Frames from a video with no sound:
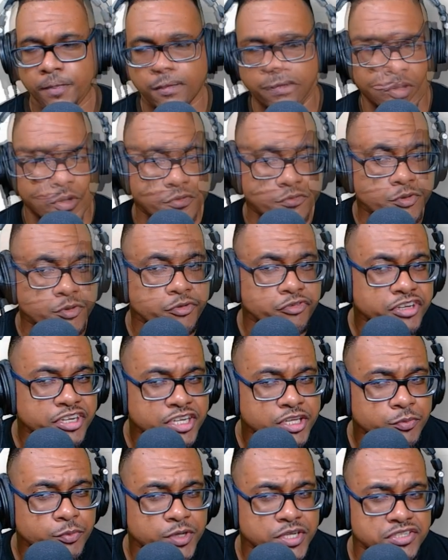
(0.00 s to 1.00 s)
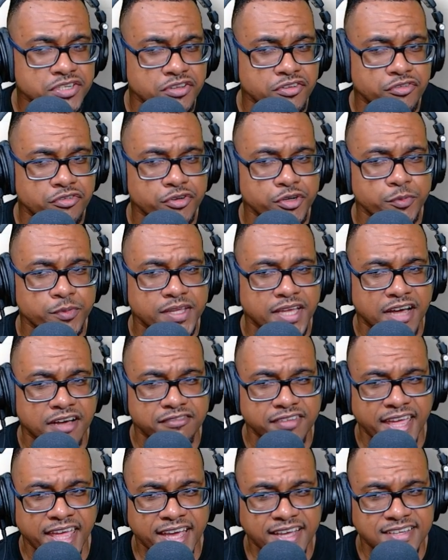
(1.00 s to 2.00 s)
Now, if we read equation 3, we
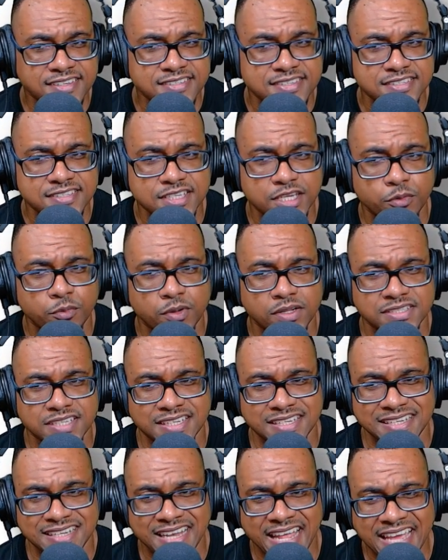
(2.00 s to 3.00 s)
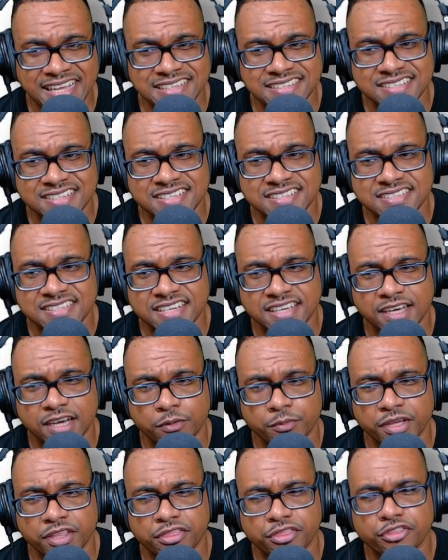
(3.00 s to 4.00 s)
have x is equal to 19 take
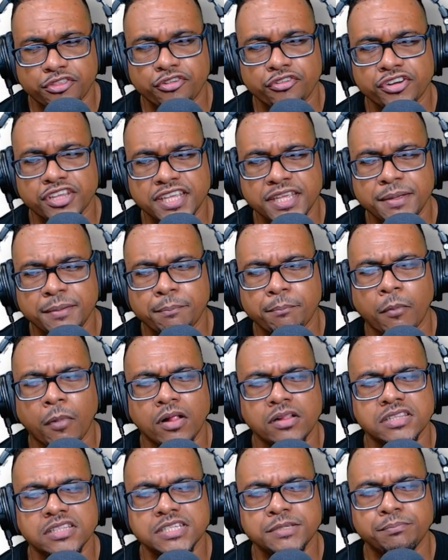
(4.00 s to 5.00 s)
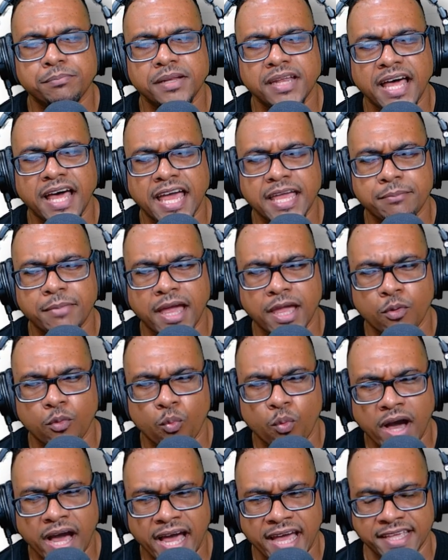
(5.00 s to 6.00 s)
away 3 multiplied by
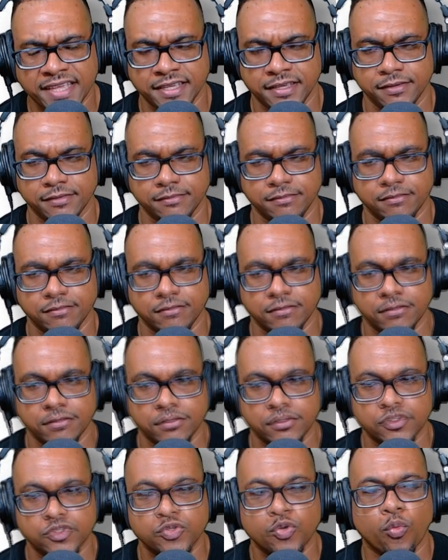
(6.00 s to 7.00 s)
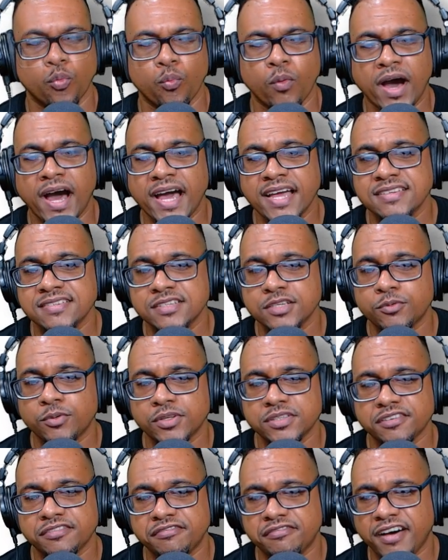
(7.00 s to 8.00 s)
y. So y is
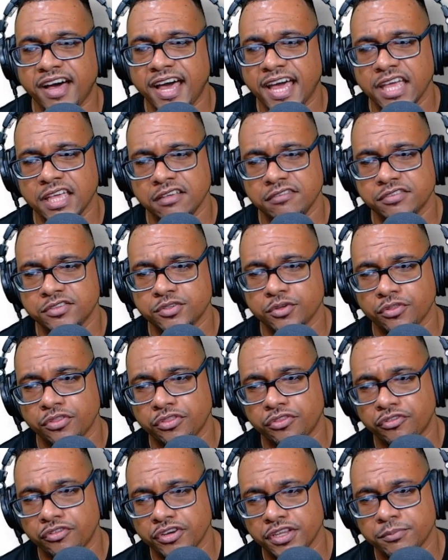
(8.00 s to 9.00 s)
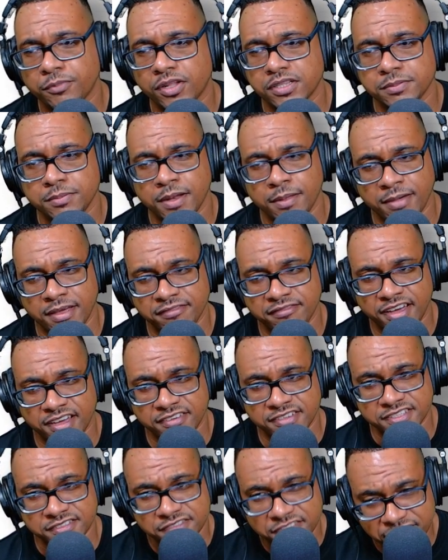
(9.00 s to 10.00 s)
equal to 5, so 3 multiplied by
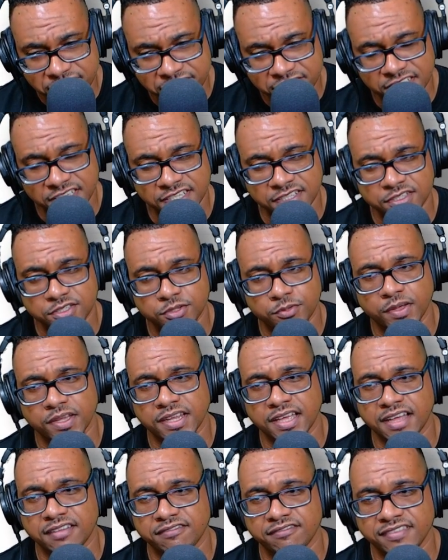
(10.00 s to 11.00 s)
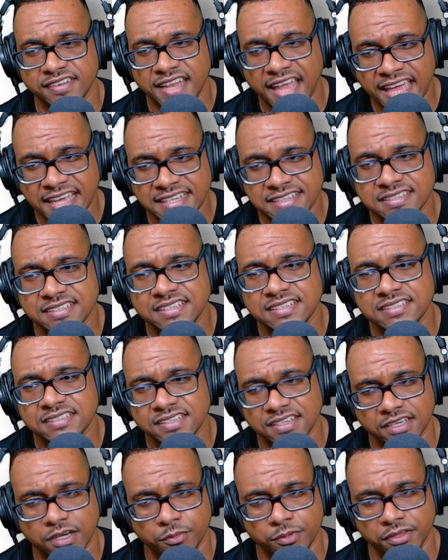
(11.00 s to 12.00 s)
5 is 15, so you're going to have 19
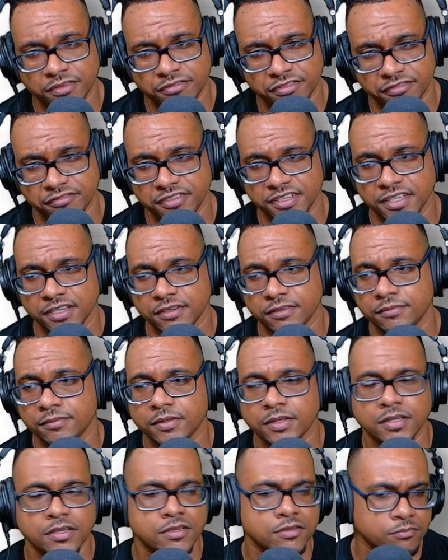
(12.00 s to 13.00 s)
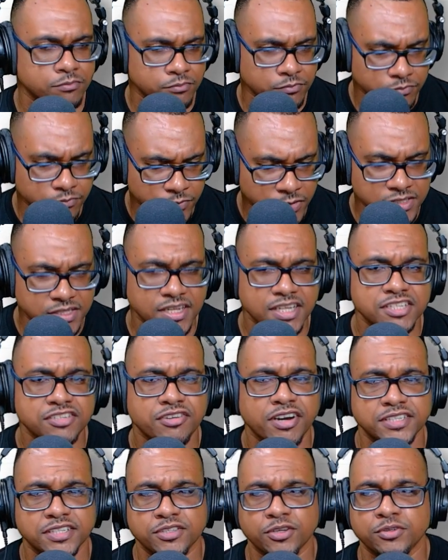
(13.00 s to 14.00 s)
take away 15. But let's
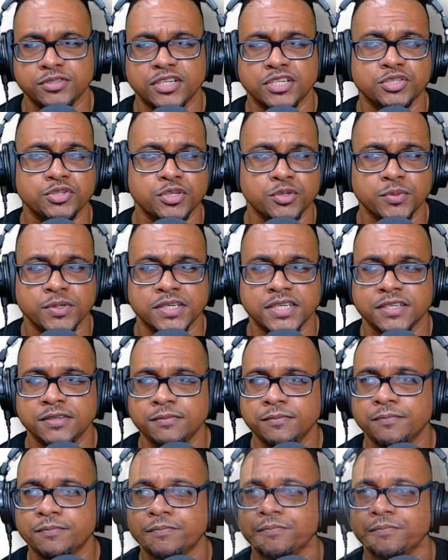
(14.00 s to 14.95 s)
write it out and show you working.